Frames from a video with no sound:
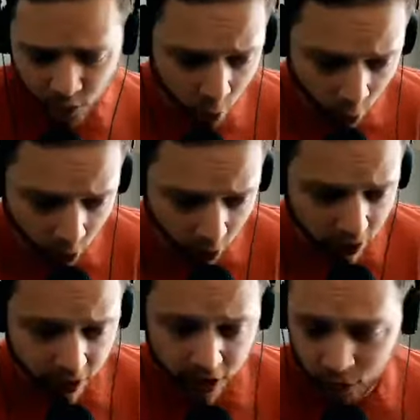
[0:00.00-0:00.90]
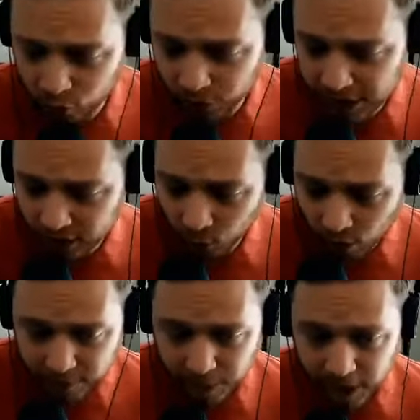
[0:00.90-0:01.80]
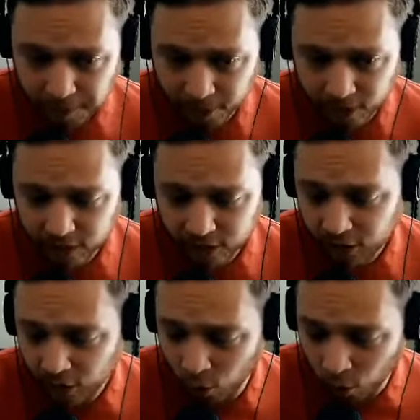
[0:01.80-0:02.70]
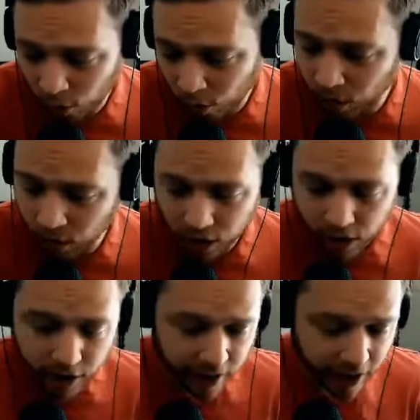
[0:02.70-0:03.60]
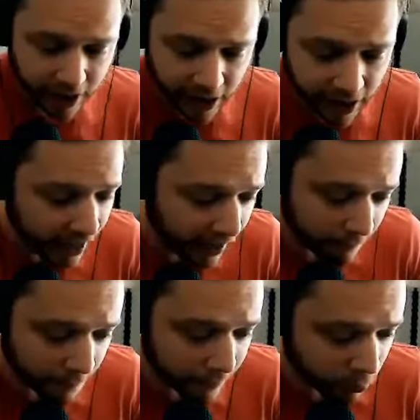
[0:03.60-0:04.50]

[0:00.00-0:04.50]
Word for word: or read a white paper or um,